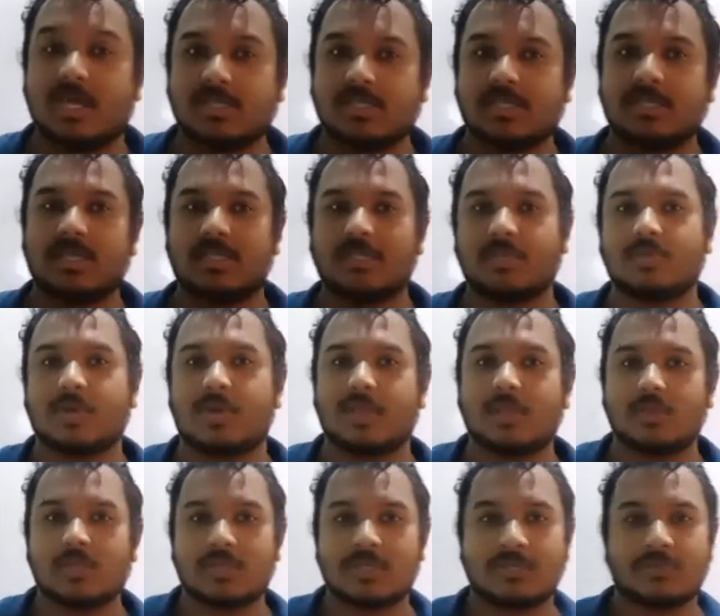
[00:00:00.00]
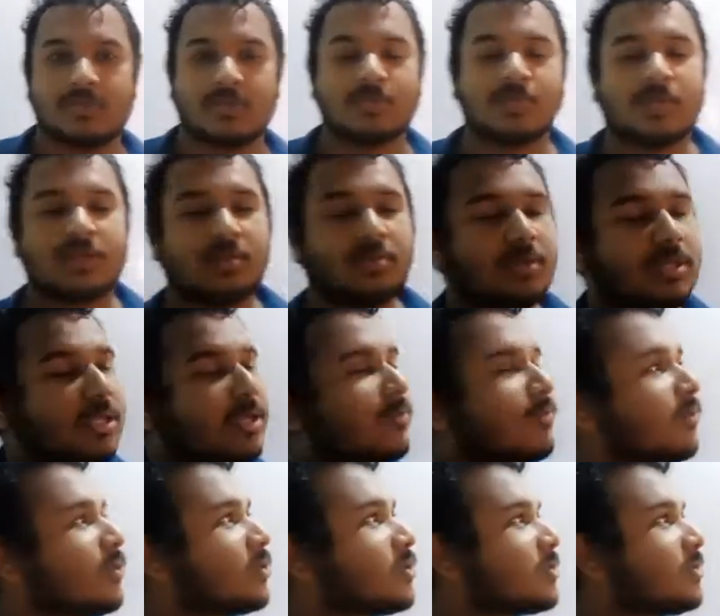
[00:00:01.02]
9th biology from the remaining
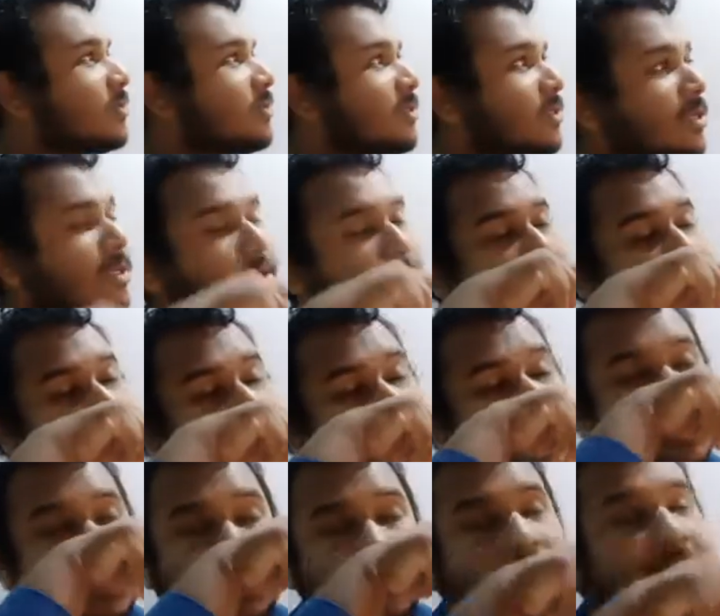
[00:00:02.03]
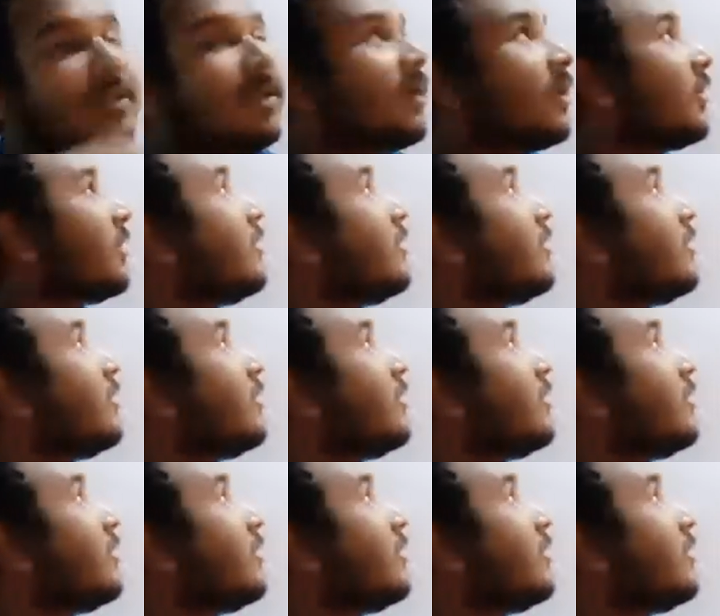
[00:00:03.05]
portions, that is